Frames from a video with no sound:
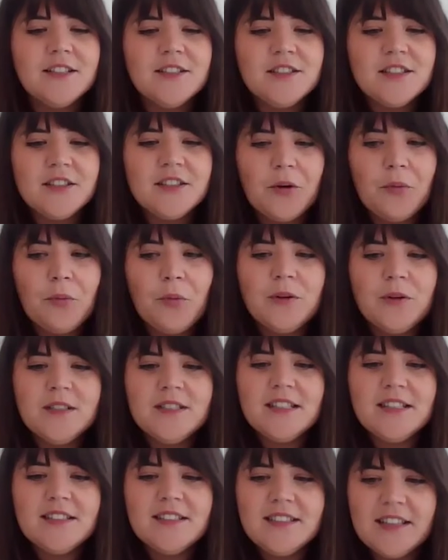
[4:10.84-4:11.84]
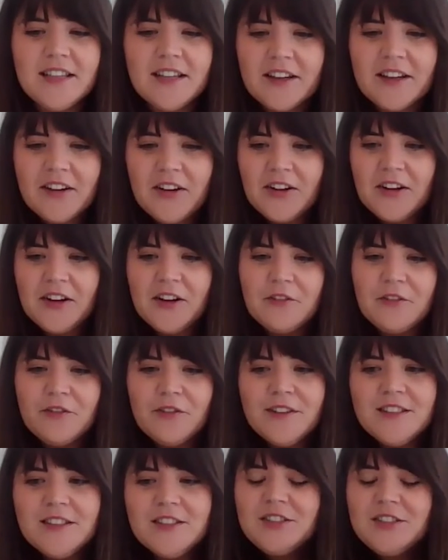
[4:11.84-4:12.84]
you know, wanting to kind of
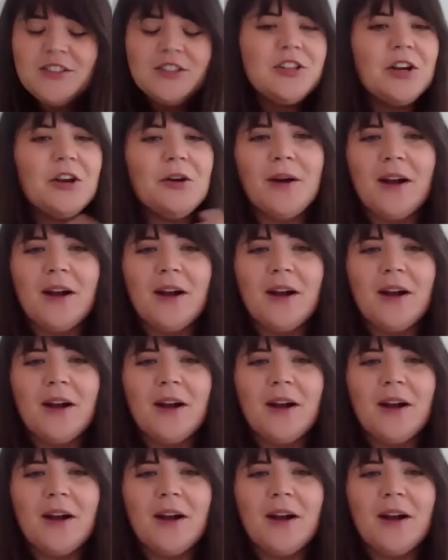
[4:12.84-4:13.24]
show